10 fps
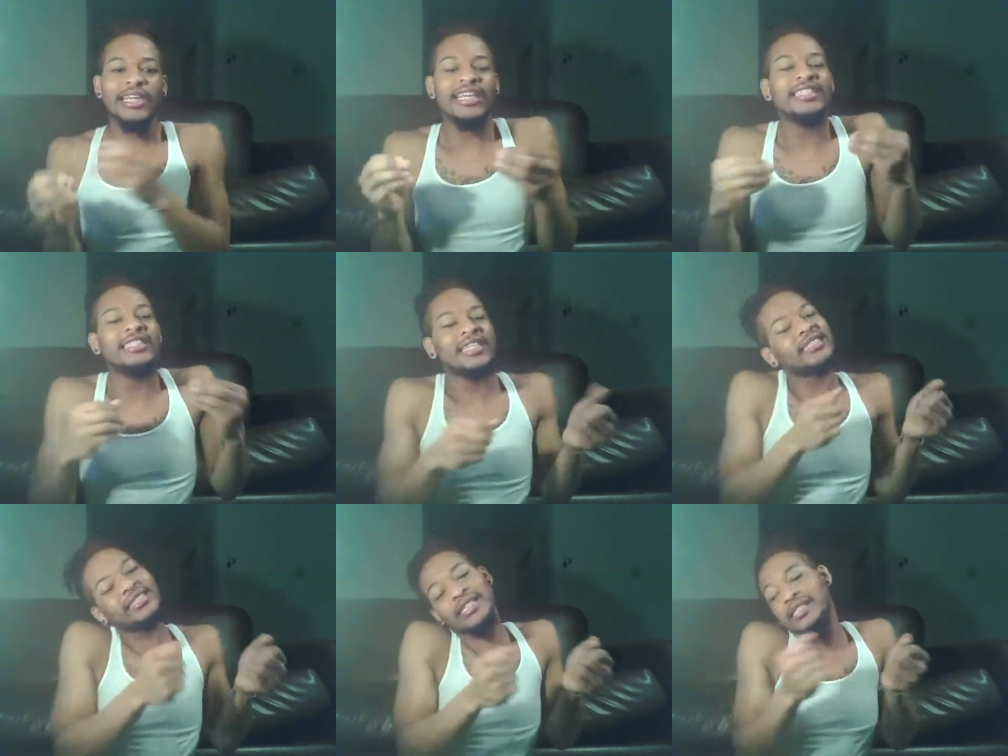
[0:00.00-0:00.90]
It
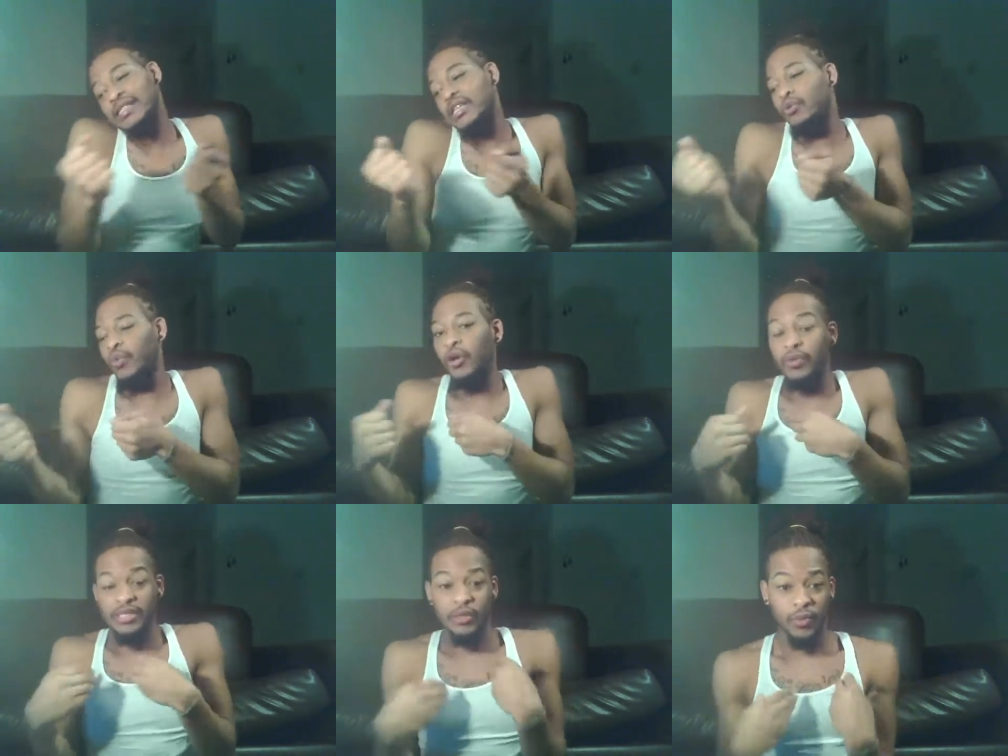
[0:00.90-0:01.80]
just doesn't sit well
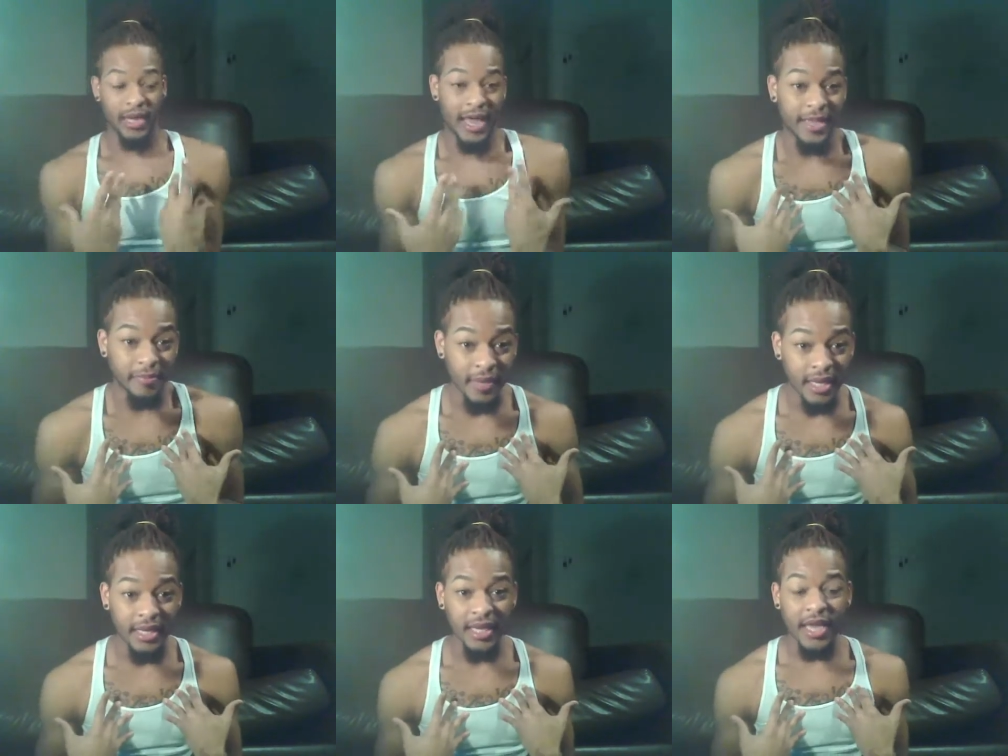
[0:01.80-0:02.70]
with someone like
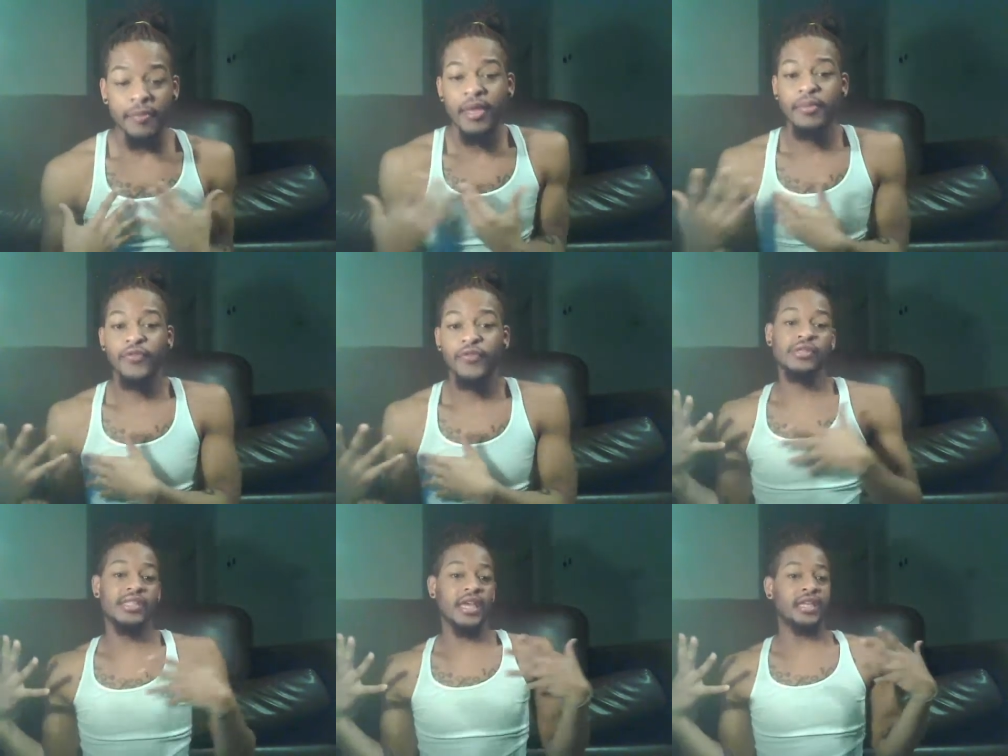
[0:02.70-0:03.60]
me. Maybe if you
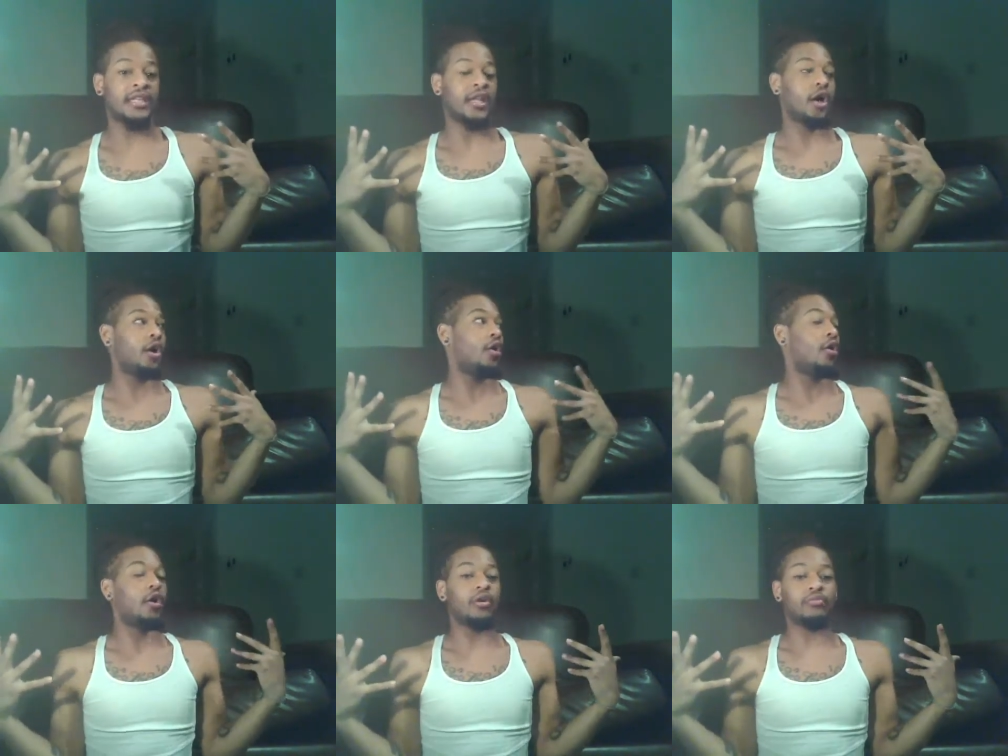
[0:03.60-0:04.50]
was dating
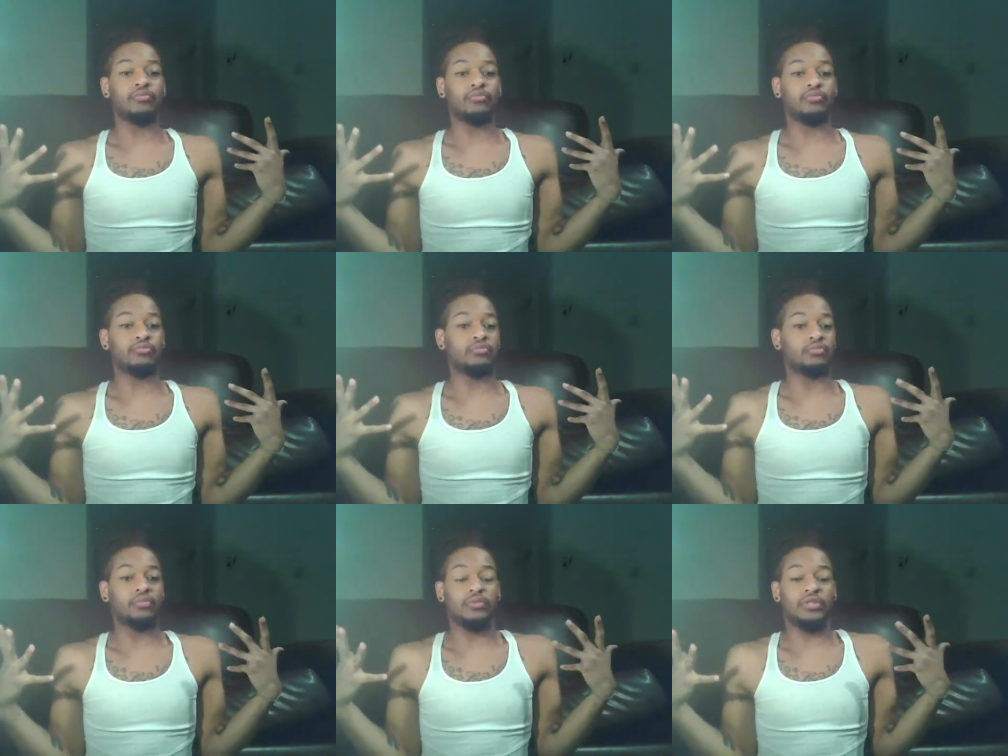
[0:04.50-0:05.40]

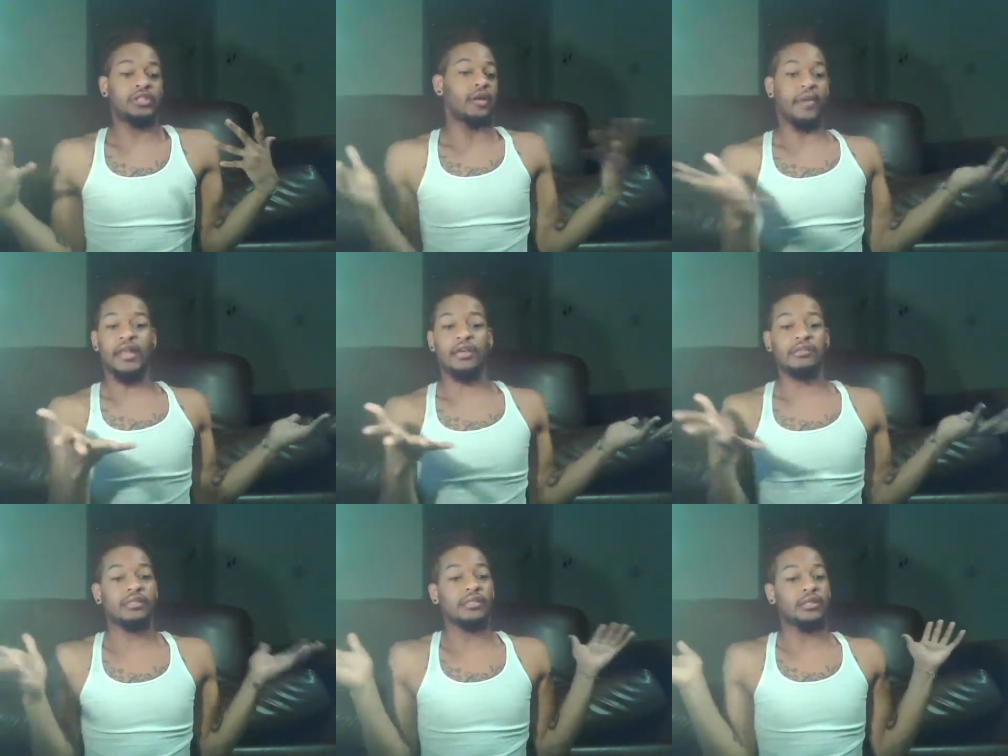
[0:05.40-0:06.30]
somebody
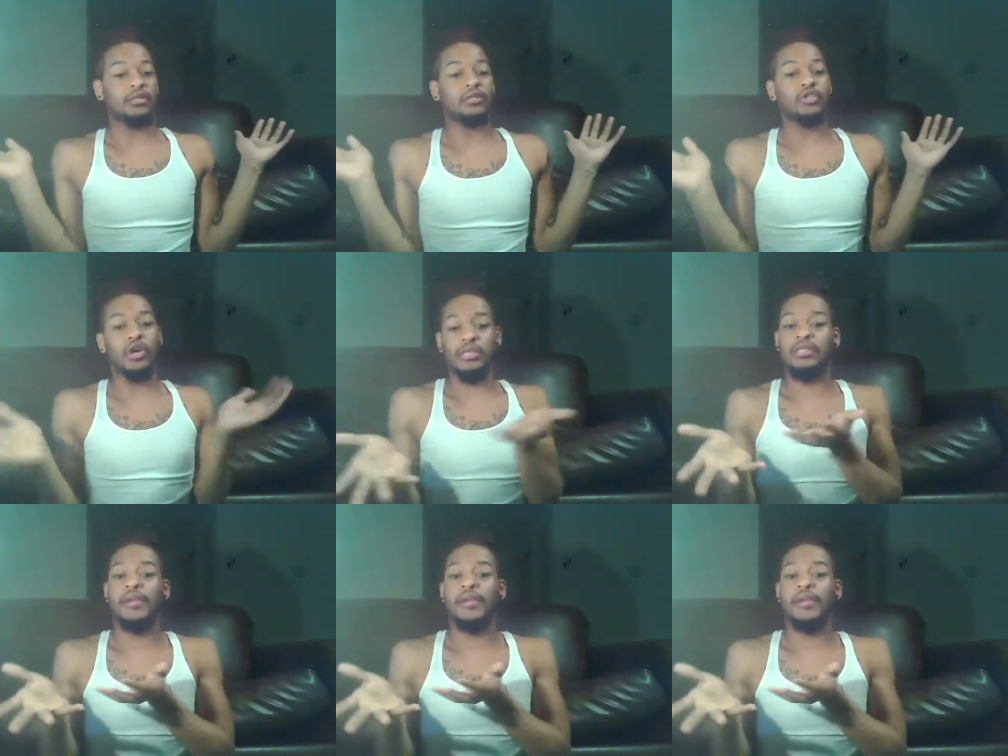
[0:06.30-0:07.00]
else, talking to